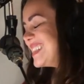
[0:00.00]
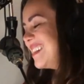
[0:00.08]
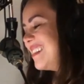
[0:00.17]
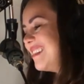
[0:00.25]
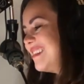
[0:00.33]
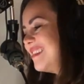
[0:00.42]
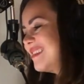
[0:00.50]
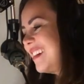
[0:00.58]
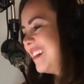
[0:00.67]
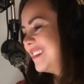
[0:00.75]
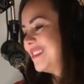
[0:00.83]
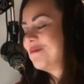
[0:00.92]
Oh,
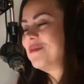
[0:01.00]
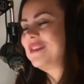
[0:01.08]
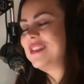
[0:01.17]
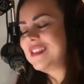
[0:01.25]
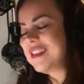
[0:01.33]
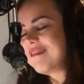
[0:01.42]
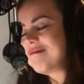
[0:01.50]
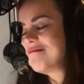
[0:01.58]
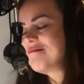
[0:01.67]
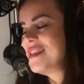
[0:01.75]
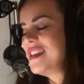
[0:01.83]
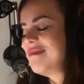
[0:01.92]
gosh, when
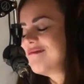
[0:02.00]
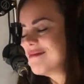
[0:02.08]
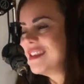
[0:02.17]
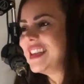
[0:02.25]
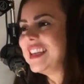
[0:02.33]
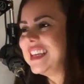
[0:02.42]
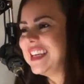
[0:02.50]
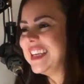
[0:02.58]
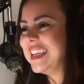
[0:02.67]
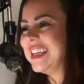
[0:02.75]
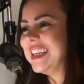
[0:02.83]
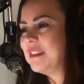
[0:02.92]
something really
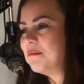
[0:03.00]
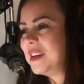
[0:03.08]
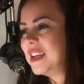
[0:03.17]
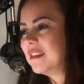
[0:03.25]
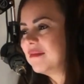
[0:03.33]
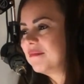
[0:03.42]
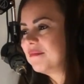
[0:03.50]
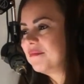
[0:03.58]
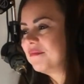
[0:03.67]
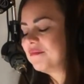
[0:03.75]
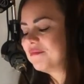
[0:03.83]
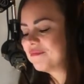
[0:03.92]
hit me.
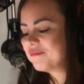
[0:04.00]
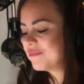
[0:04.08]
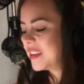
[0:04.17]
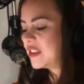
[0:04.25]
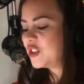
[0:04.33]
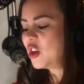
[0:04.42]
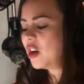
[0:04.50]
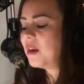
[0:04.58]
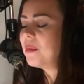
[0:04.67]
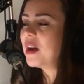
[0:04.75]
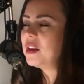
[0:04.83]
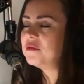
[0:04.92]
It's not
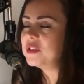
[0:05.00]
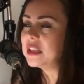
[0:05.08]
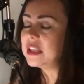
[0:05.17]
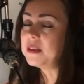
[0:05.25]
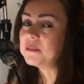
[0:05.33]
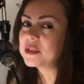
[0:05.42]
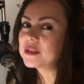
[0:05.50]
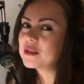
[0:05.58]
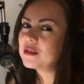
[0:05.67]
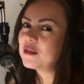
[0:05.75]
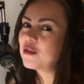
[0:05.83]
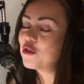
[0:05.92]
about if she lives
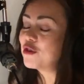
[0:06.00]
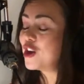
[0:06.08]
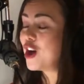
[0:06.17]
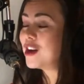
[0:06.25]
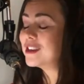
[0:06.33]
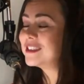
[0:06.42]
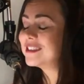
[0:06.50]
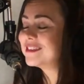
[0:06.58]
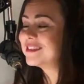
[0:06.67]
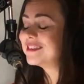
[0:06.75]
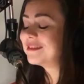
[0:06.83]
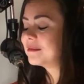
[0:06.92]
or not.
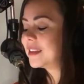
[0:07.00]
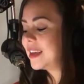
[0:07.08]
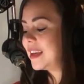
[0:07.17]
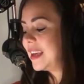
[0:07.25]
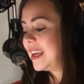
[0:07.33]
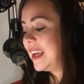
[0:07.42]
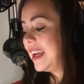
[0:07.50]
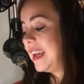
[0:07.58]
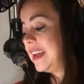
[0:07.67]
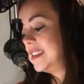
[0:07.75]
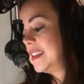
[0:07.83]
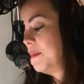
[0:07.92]

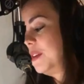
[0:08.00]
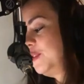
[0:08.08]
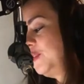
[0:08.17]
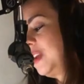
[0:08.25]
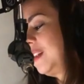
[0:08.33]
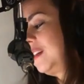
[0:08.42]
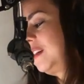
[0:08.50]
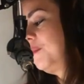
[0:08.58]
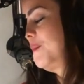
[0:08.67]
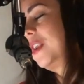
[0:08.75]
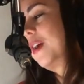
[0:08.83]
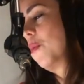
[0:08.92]
It's about to tell her,
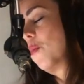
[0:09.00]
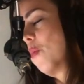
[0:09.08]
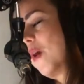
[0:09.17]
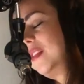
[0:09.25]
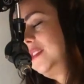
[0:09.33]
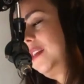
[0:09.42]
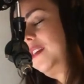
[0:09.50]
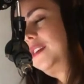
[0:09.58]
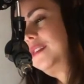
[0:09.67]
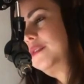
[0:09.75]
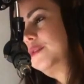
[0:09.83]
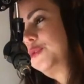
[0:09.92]
but I want her
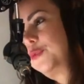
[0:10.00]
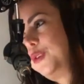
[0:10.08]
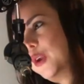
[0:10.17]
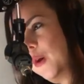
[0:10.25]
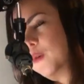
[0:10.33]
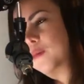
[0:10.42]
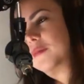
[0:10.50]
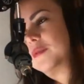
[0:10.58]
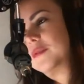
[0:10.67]
to know.